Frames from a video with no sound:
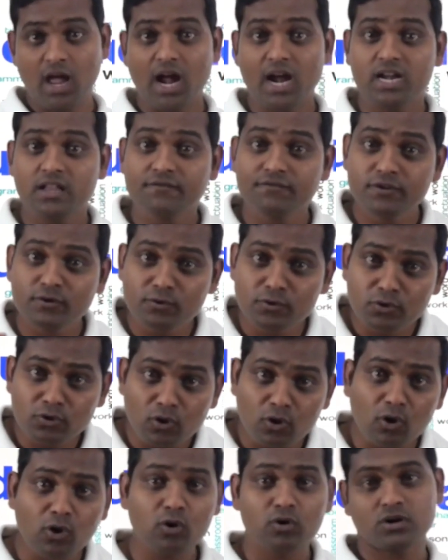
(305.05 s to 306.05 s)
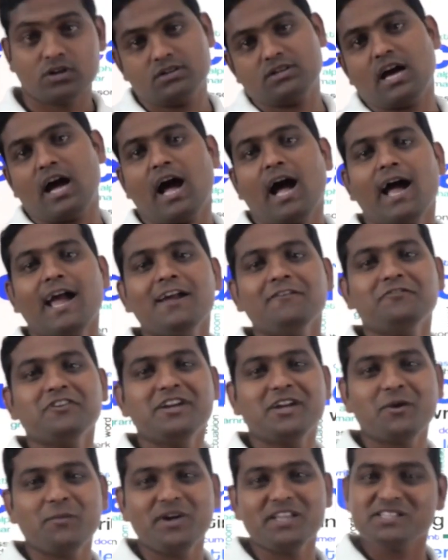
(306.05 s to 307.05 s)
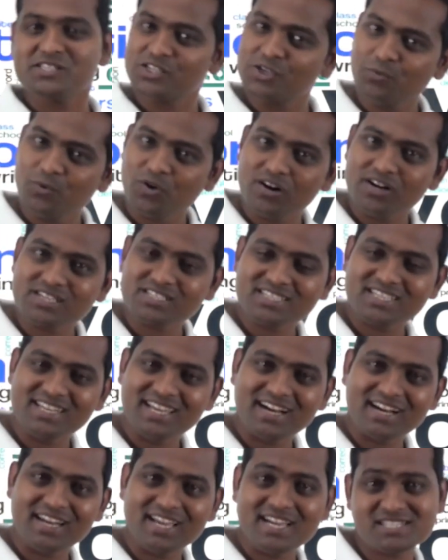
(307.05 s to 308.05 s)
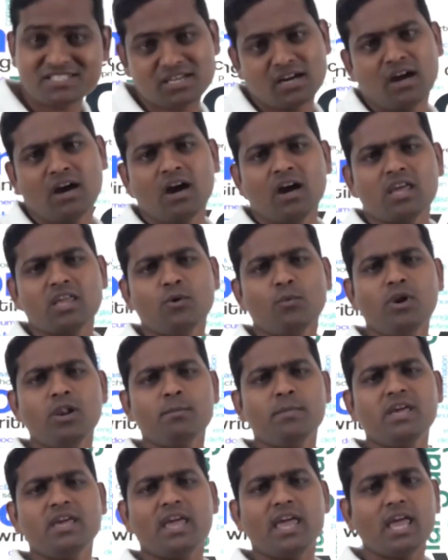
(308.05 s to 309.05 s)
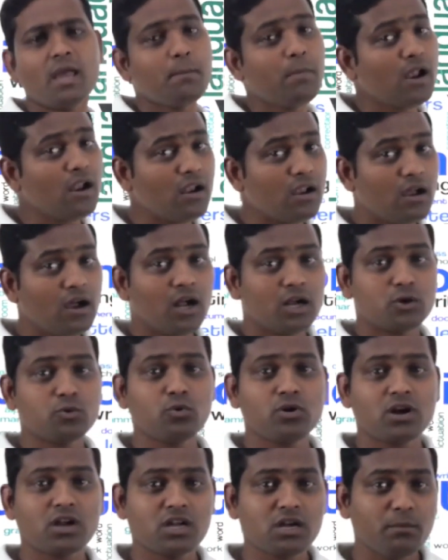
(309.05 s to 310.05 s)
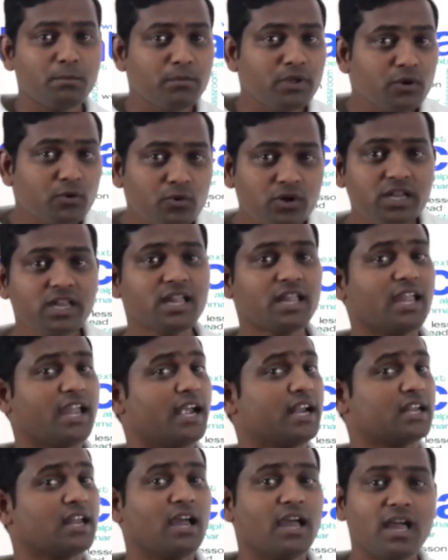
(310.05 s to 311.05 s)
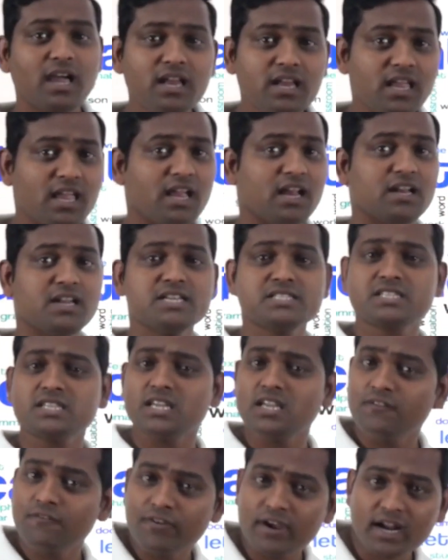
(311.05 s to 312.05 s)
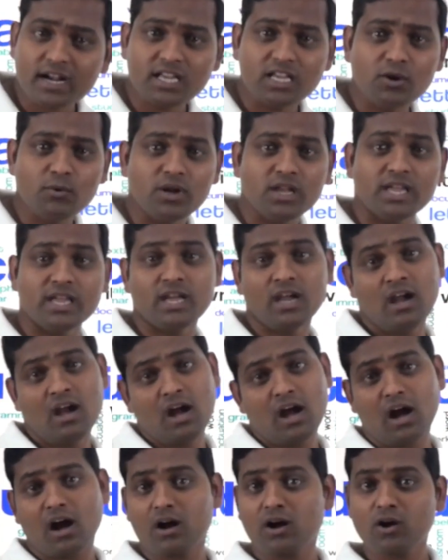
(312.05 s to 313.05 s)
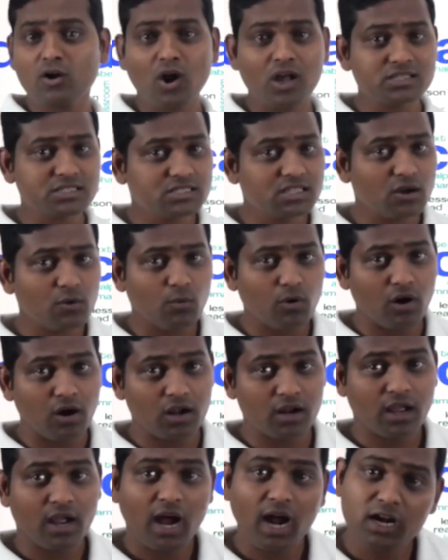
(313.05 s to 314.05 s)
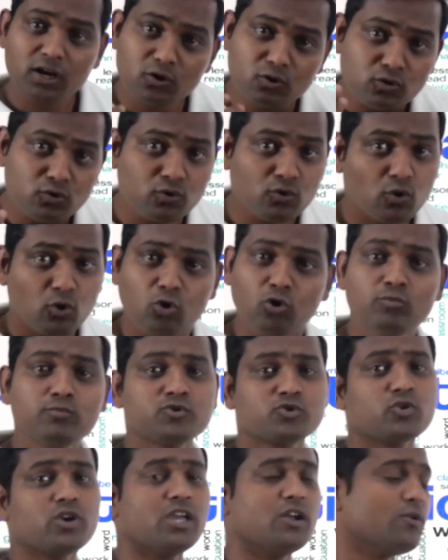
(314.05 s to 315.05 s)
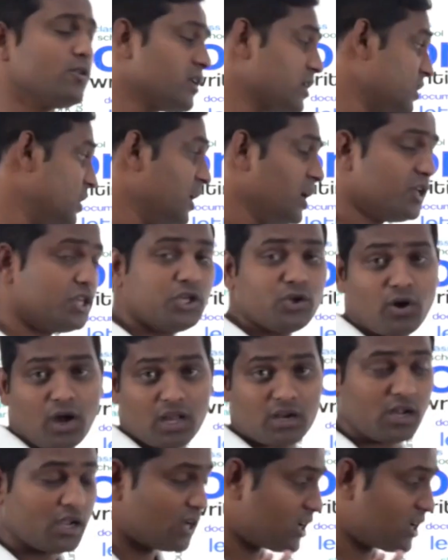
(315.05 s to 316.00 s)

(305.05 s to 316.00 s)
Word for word: And if you know the high frequency words in English, you will be able to communicate in English effectively across the world and to whomsoever you are